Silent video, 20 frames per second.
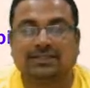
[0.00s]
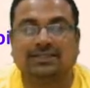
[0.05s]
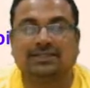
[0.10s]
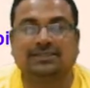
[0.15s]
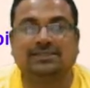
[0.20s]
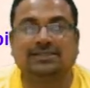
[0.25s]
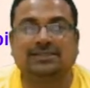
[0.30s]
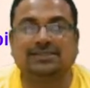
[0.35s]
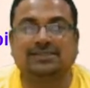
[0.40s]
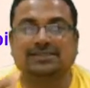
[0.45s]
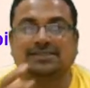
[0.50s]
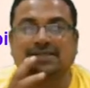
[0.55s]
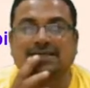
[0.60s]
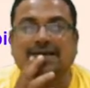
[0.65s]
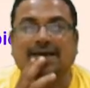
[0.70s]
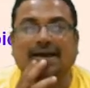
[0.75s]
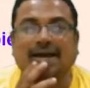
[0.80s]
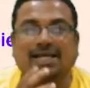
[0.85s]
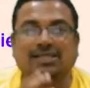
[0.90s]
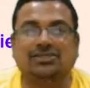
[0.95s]
this is
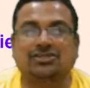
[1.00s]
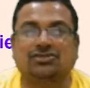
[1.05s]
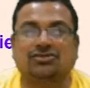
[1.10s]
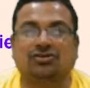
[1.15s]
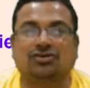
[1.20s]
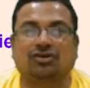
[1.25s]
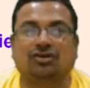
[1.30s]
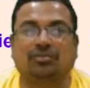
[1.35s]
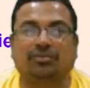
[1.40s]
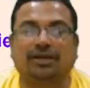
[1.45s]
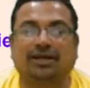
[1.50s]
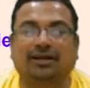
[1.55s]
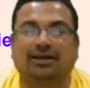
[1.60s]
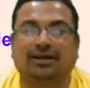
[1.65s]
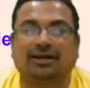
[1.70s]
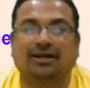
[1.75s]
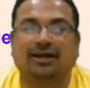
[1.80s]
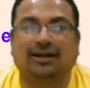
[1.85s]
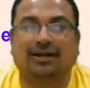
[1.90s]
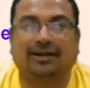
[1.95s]

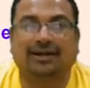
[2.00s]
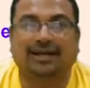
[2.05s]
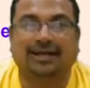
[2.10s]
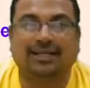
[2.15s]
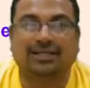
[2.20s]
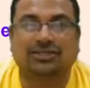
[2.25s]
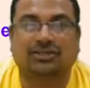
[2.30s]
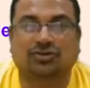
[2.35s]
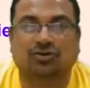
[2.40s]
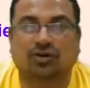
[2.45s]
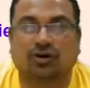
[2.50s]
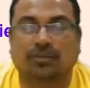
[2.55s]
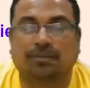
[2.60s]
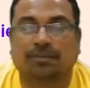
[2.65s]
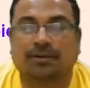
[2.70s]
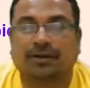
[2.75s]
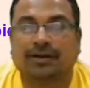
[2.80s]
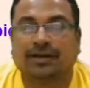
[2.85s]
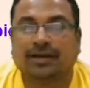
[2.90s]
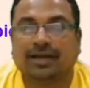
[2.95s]
astronomical
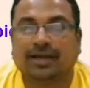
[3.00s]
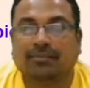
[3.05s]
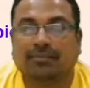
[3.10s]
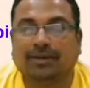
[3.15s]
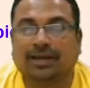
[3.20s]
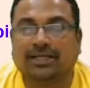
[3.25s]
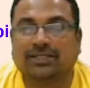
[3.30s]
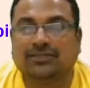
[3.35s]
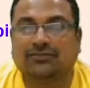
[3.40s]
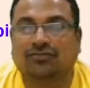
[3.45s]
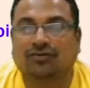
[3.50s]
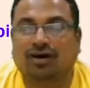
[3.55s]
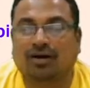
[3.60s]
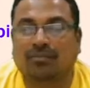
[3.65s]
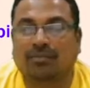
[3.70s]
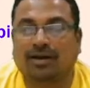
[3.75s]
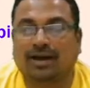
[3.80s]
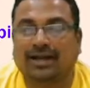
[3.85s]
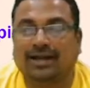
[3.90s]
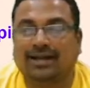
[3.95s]
telescope image
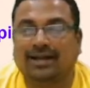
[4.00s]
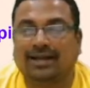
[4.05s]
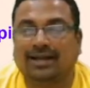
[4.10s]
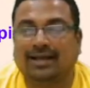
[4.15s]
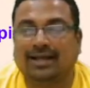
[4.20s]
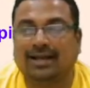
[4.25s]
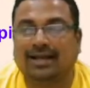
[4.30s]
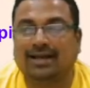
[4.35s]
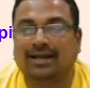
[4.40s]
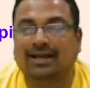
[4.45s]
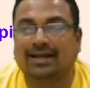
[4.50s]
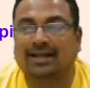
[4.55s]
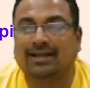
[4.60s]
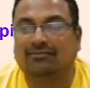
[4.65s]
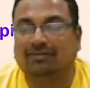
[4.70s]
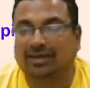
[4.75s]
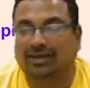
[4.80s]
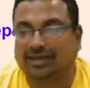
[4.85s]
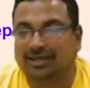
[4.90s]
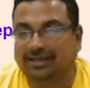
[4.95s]
form at
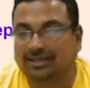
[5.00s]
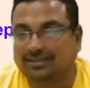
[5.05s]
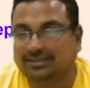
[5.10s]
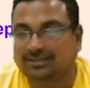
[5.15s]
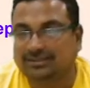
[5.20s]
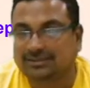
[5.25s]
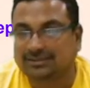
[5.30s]
LDDB.